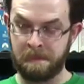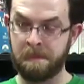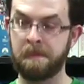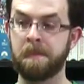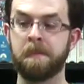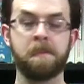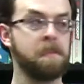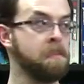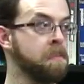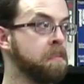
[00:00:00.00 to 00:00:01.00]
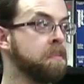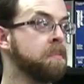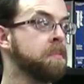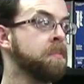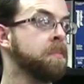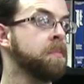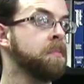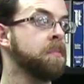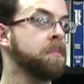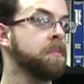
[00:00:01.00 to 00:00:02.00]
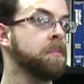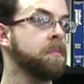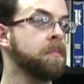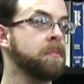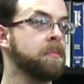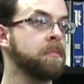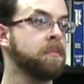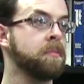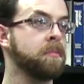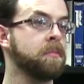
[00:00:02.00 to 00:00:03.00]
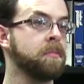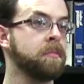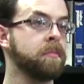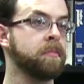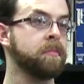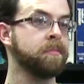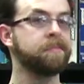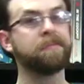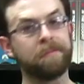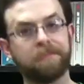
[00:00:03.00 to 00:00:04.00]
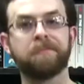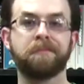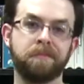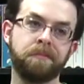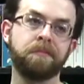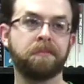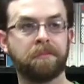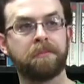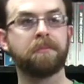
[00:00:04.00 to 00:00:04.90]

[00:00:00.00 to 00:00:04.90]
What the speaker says: The person shown says nothing.